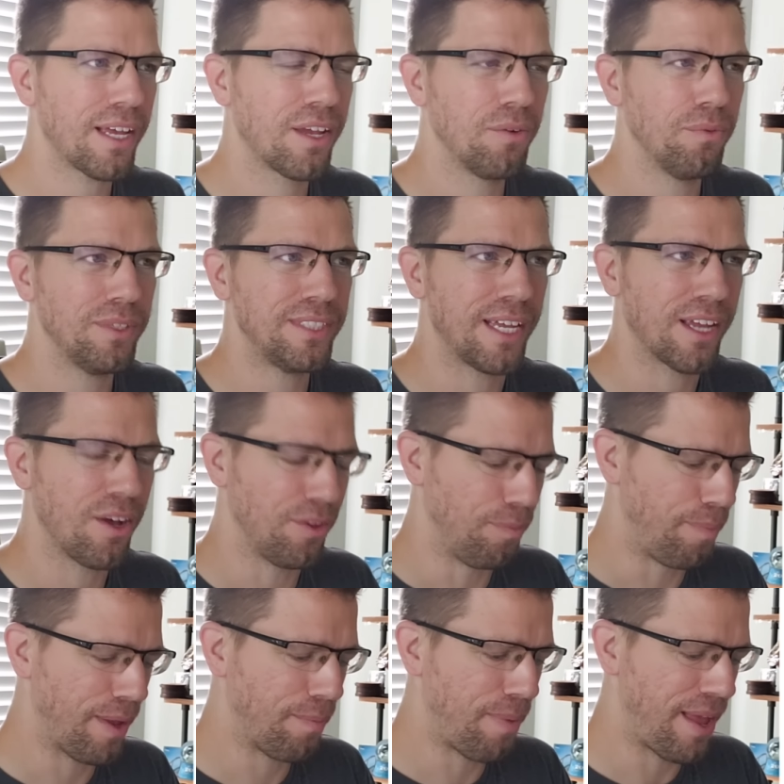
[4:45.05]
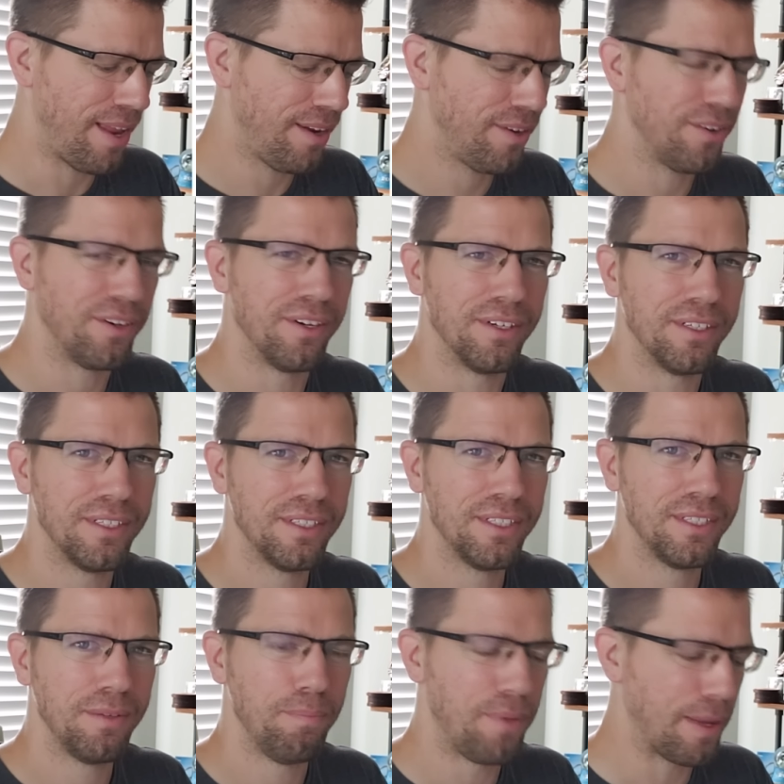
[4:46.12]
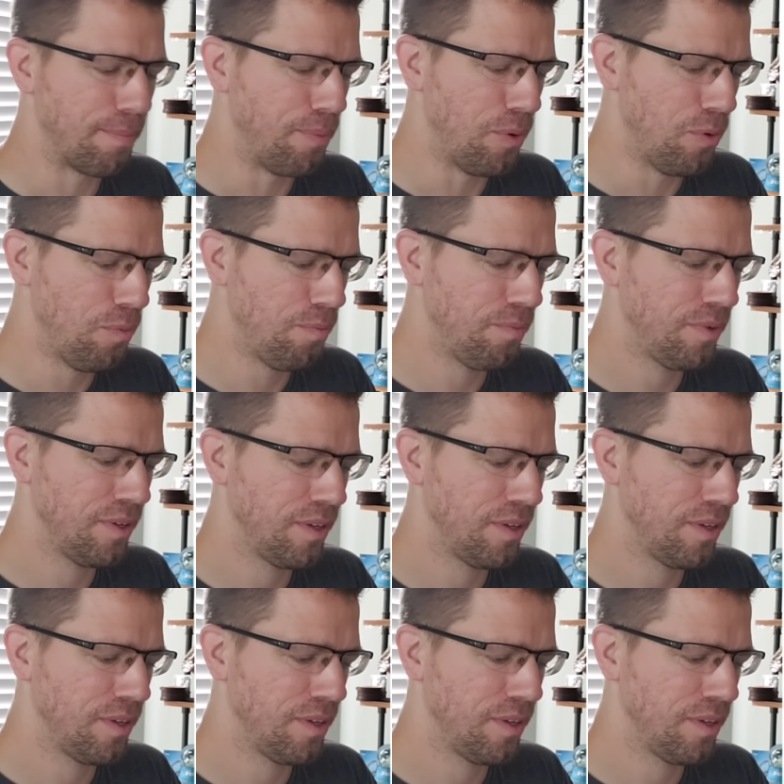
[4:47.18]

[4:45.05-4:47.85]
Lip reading: what's that called? Big Bend or Big Boom?